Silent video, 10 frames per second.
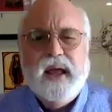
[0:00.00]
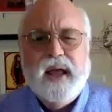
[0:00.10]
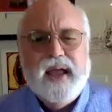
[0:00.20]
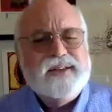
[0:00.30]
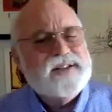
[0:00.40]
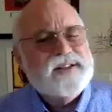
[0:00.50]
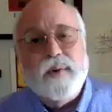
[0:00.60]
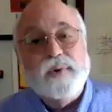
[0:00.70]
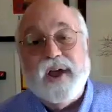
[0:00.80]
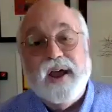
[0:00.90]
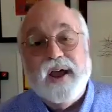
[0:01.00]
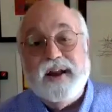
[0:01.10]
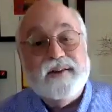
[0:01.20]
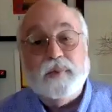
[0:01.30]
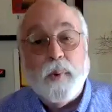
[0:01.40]
And Sam was kind of
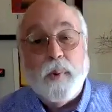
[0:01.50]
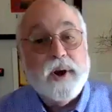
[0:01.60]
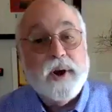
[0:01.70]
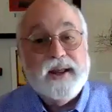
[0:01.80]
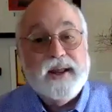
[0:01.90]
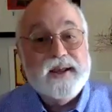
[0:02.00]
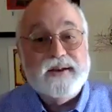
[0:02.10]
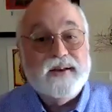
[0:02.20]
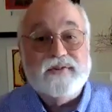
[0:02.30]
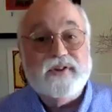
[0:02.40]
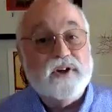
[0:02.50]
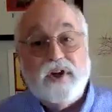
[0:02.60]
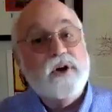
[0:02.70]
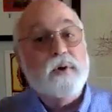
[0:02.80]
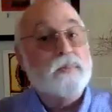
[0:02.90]
disappointed. He had
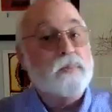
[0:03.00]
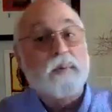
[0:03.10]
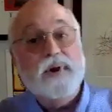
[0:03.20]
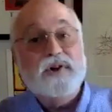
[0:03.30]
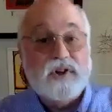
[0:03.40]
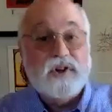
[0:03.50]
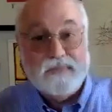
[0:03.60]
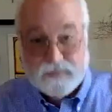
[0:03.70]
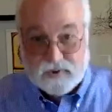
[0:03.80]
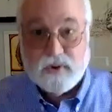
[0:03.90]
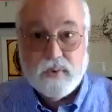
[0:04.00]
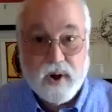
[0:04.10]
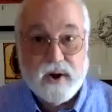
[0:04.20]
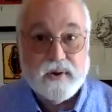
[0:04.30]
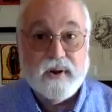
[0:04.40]
secured permission of
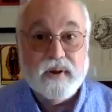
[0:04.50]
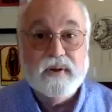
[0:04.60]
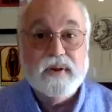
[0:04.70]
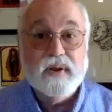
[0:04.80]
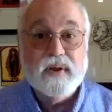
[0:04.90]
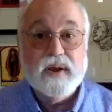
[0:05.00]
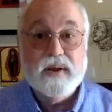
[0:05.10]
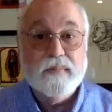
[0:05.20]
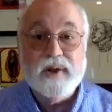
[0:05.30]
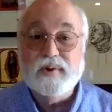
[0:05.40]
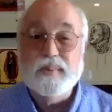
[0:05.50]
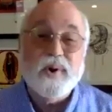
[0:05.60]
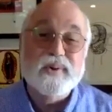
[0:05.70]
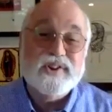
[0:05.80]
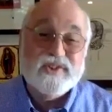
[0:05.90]
200 inmates, but
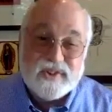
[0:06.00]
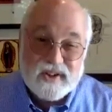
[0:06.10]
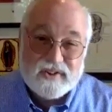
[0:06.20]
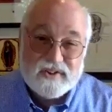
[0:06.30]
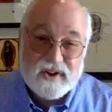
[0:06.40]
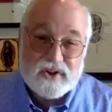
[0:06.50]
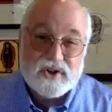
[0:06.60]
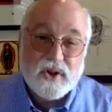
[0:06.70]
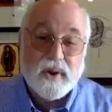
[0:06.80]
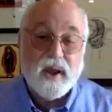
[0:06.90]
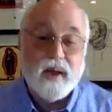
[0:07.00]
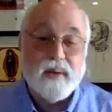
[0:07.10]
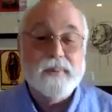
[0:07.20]
only 60 showed up.